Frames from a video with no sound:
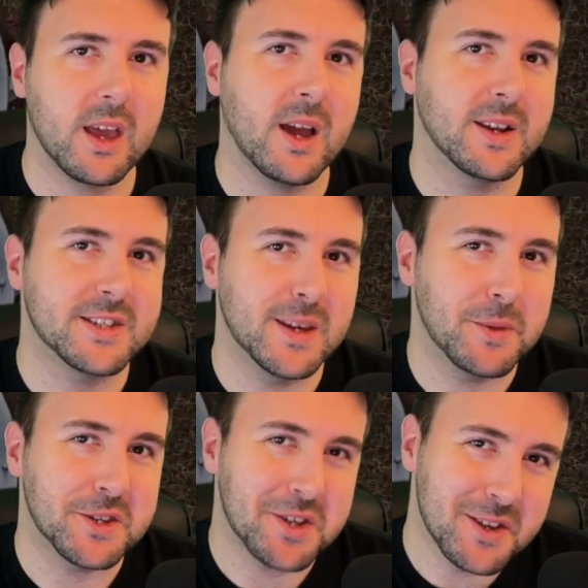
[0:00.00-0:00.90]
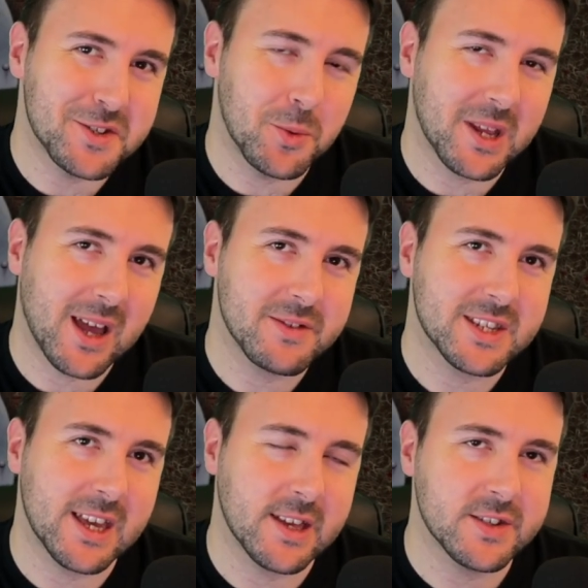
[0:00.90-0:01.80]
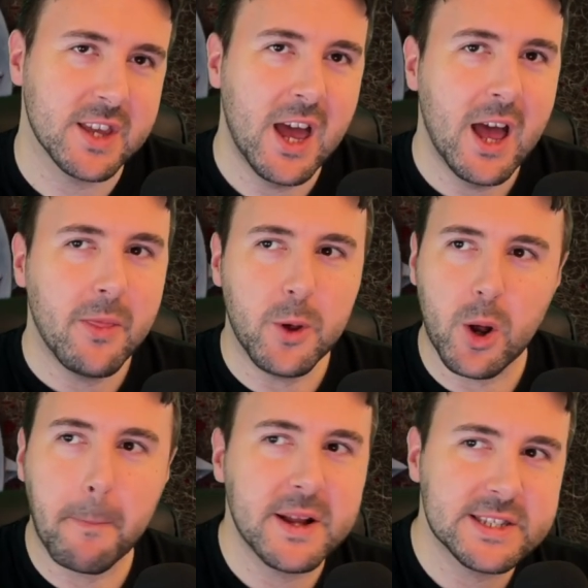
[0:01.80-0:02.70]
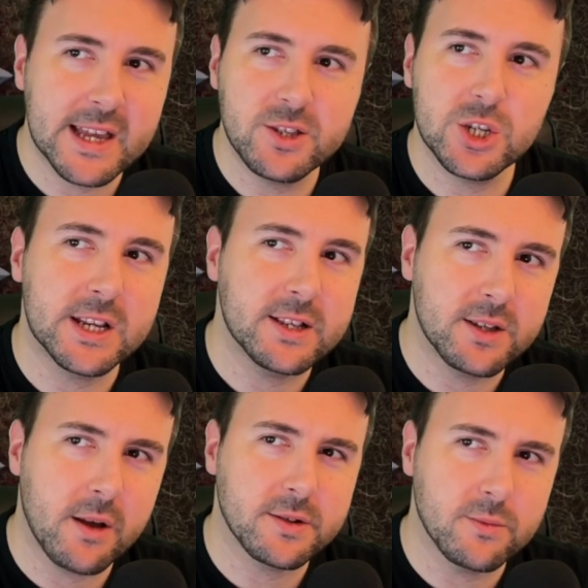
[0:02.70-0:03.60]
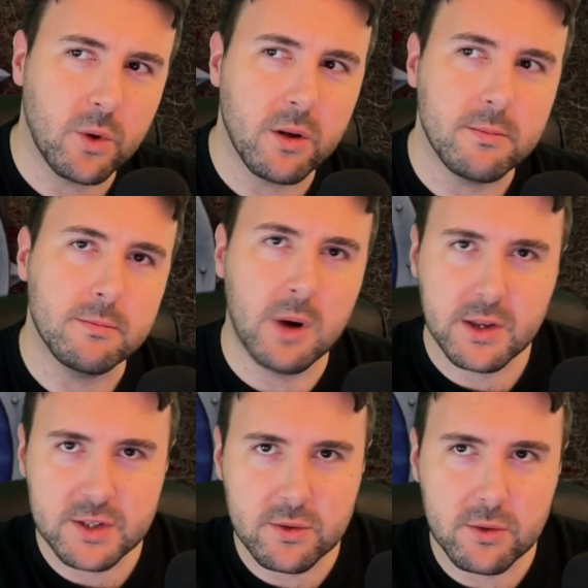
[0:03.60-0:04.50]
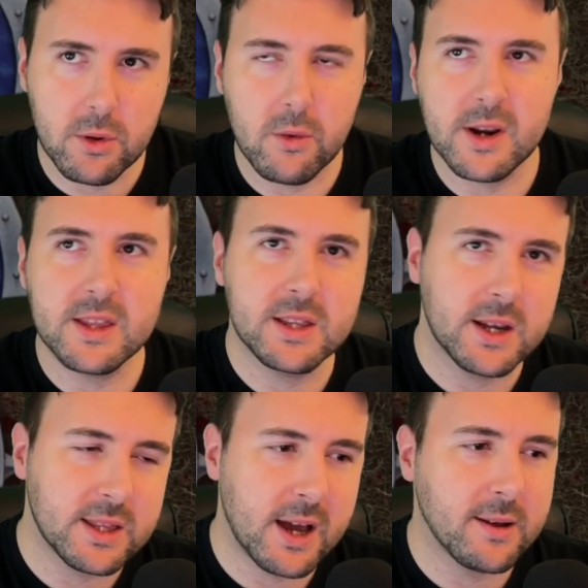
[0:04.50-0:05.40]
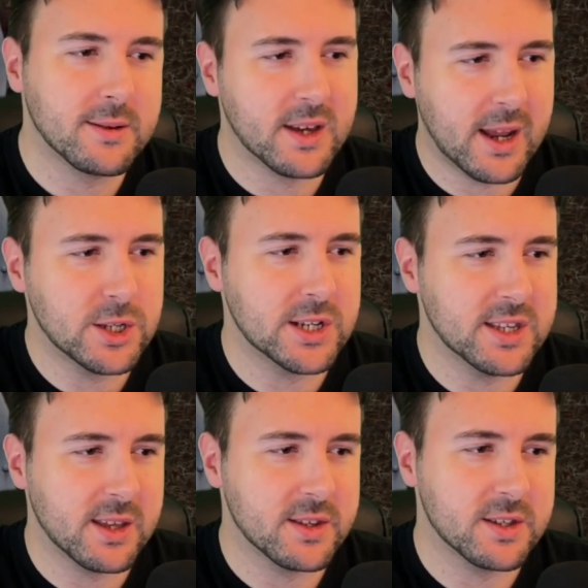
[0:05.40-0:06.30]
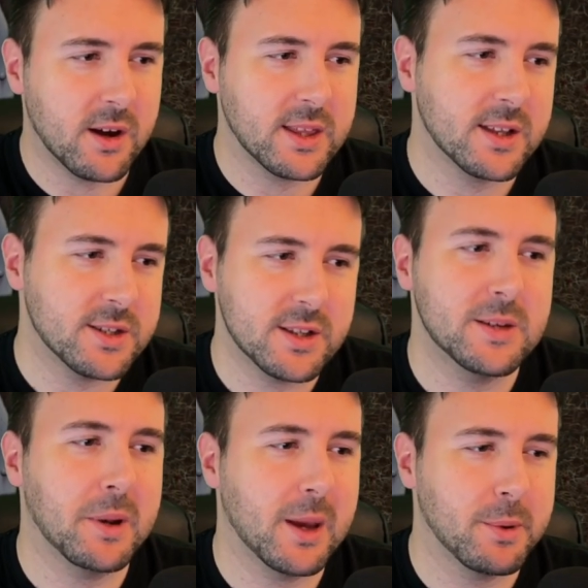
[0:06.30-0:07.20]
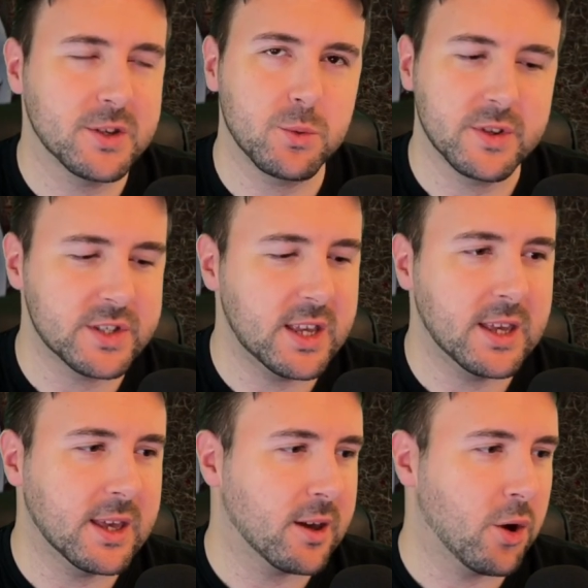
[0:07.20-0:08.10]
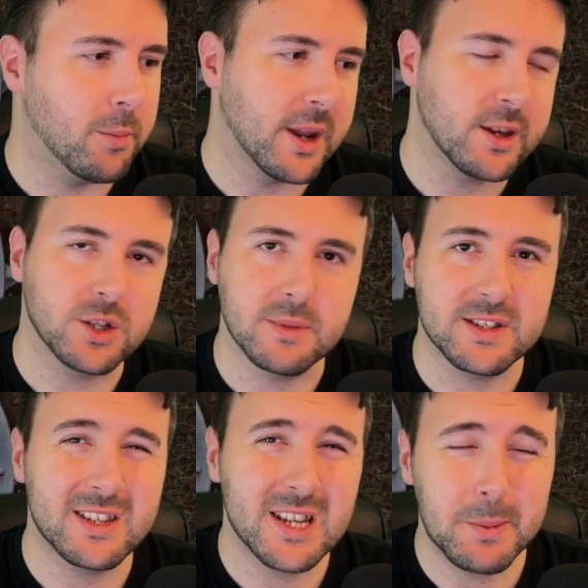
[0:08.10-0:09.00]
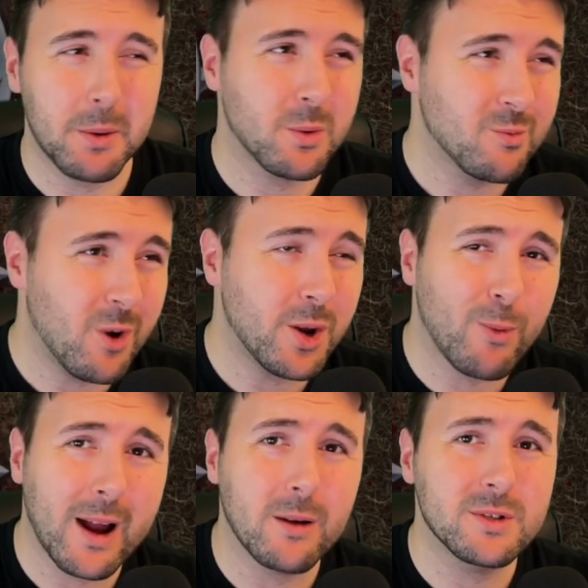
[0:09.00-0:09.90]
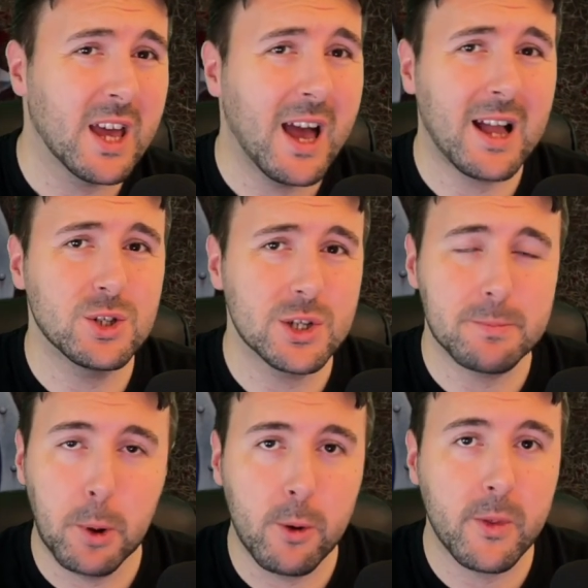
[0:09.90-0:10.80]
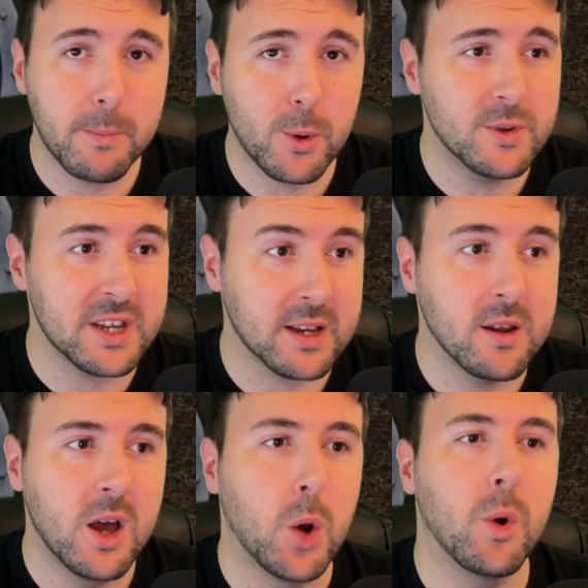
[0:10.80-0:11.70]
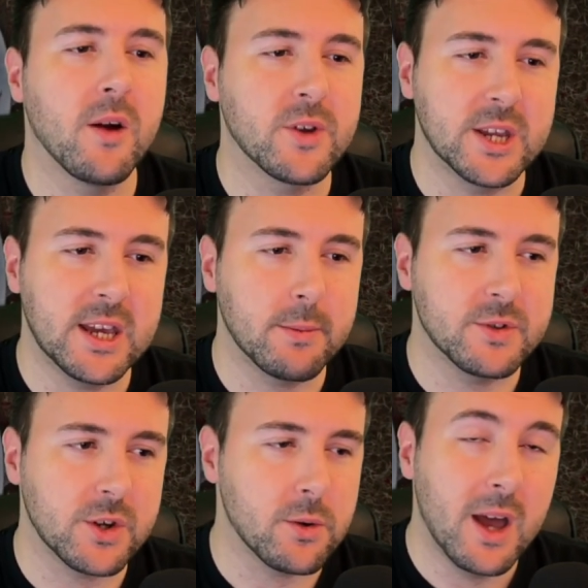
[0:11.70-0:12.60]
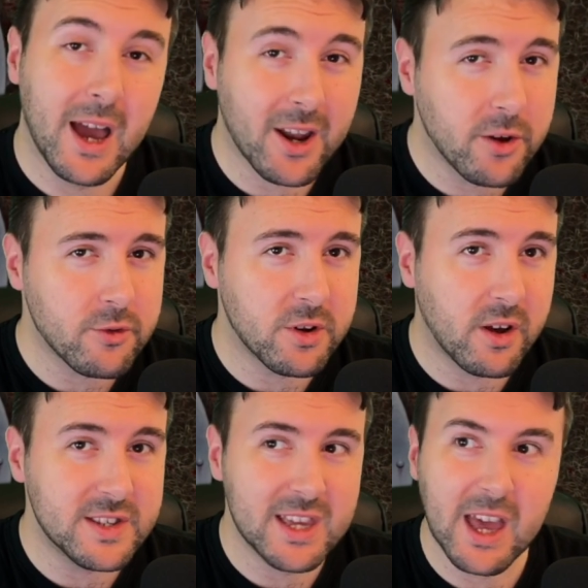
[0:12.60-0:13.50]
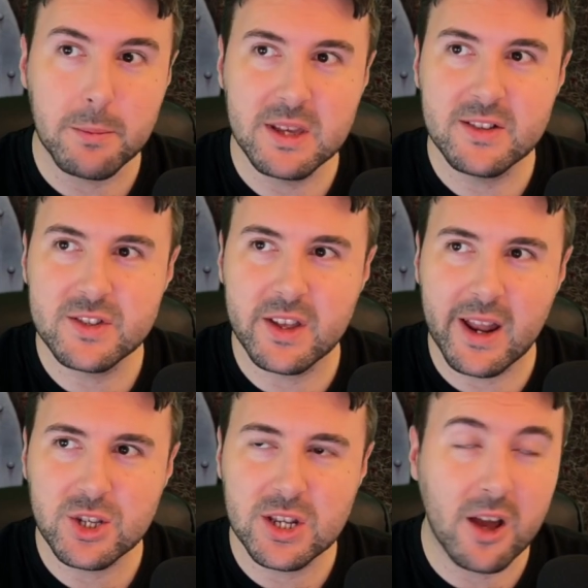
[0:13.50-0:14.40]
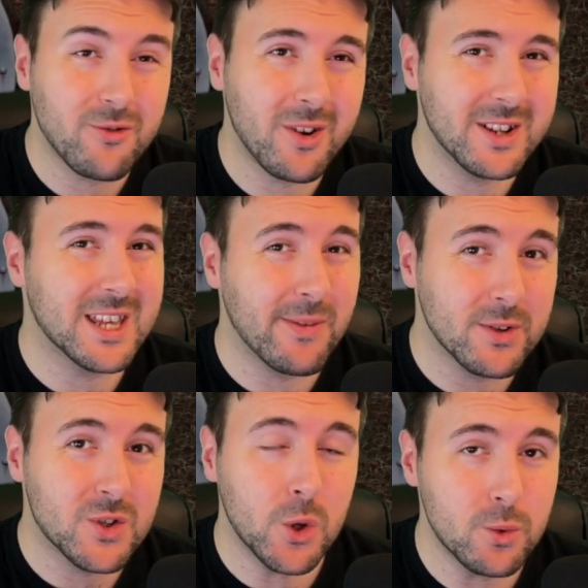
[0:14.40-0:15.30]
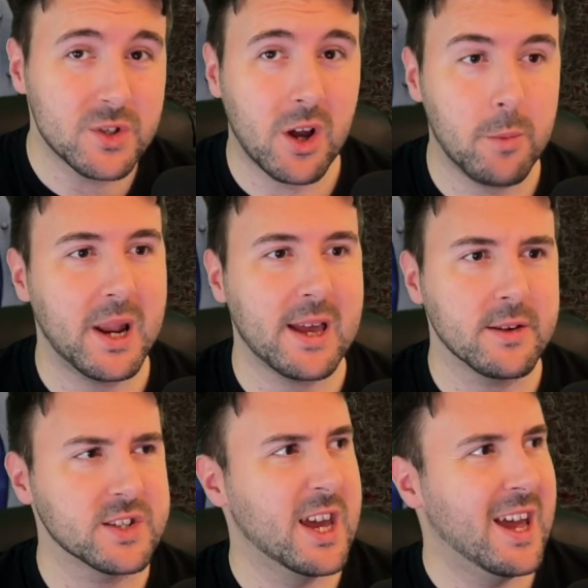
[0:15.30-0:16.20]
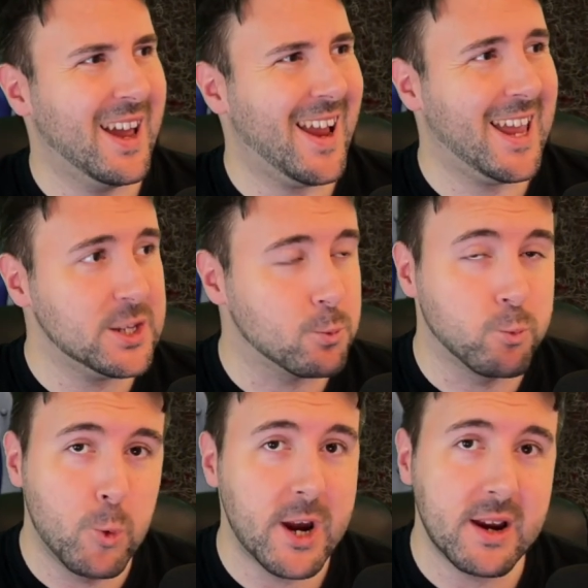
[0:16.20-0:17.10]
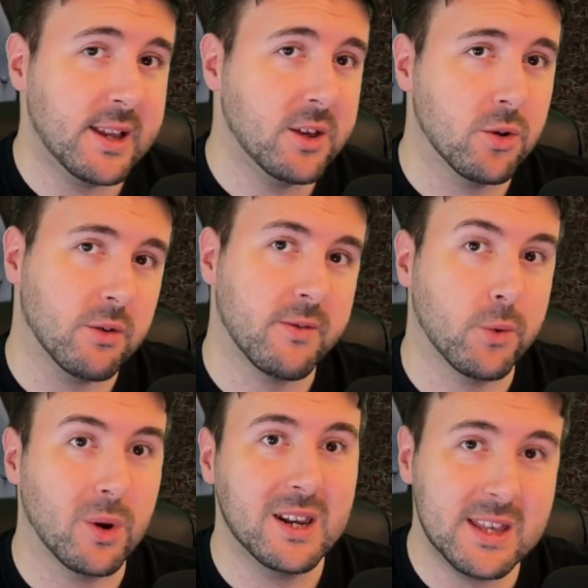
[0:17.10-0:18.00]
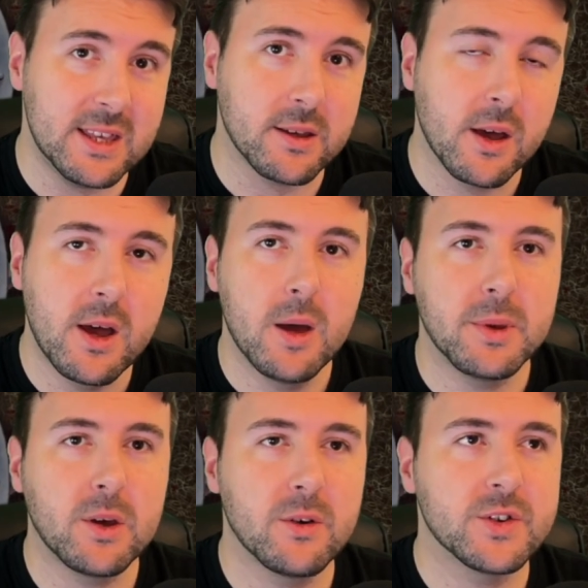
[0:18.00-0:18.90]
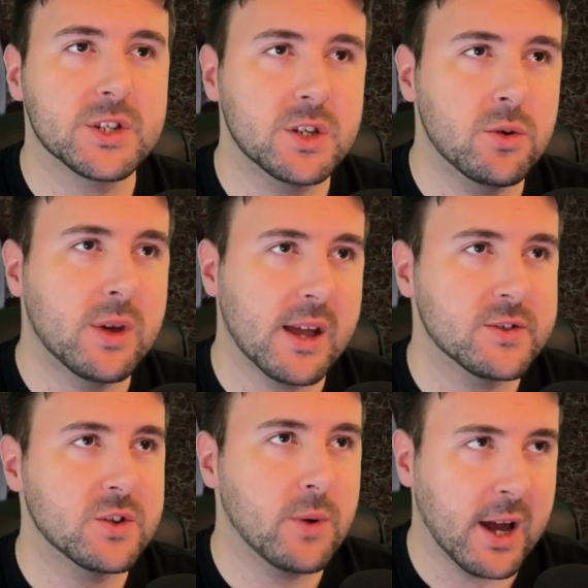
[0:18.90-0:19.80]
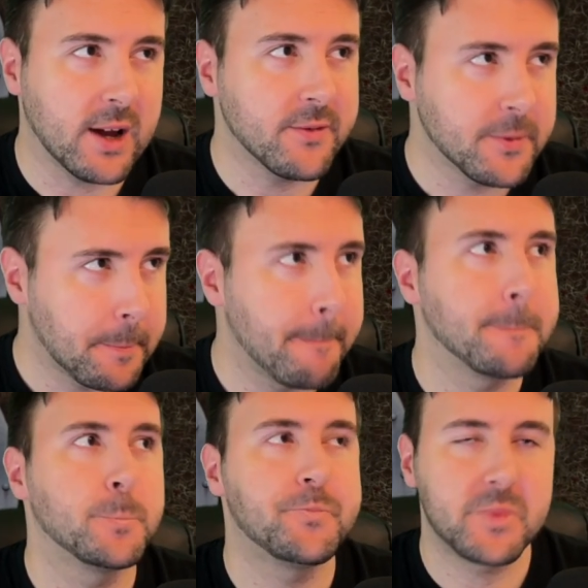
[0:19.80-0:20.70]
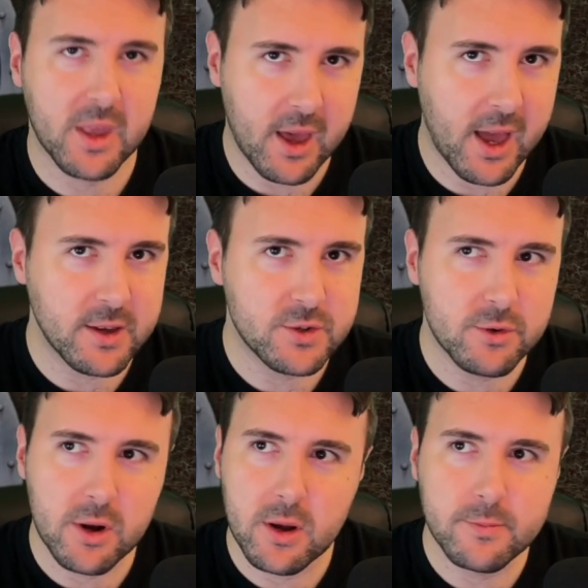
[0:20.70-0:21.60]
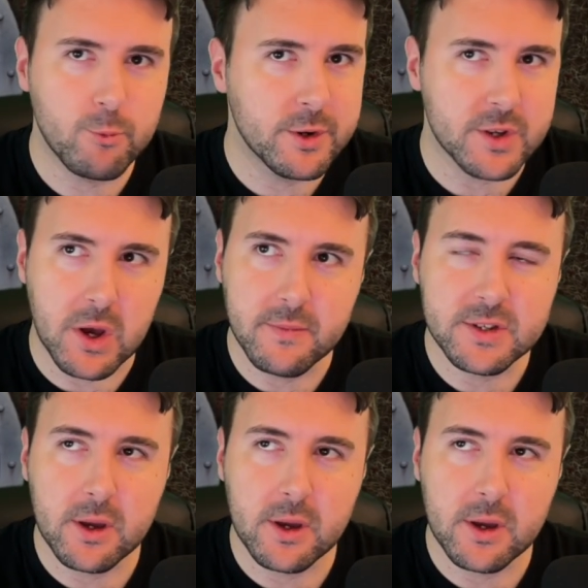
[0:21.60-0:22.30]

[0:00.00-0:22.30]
And a team that does normally have skinks, that potentially doesn't want muscle or anything like that, can actually take this guy. That dirty player plus 1 sneaky git combination means he's going to be able to run around and just put the boot in wherever you need him to. And 190k means that actually 190k for two star players is really good for League, because you get to have extra reserves.